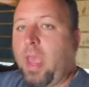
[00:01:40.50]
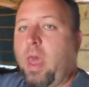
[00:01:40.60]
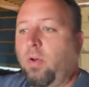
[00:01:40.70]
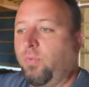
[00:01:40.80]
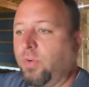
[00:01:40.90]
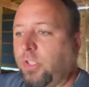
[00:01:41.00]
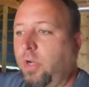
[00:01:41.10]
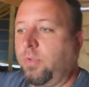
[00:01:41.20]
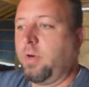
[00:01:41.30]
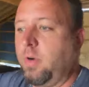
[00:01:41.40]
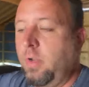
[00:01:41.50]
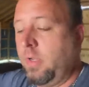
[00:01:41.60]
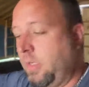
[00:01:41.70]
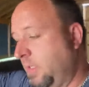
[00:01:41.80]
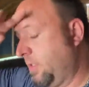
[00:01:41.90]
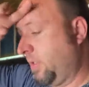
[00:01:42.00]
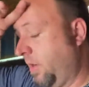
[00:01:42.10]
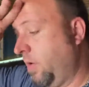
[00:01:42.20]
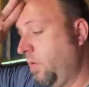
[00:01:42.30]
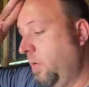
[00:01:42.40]
cattle for shelter.
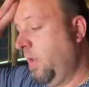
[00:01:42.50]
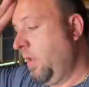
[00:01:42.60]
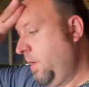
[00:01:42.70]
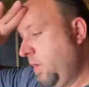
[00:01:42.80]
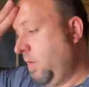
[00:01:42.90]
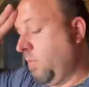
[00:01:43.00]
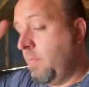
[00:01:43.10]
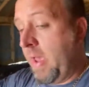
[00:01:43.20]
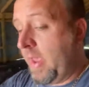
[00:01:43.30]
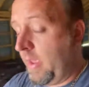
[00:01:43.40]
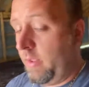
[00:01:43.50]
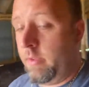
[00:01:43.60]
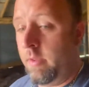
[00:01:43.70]
So we may...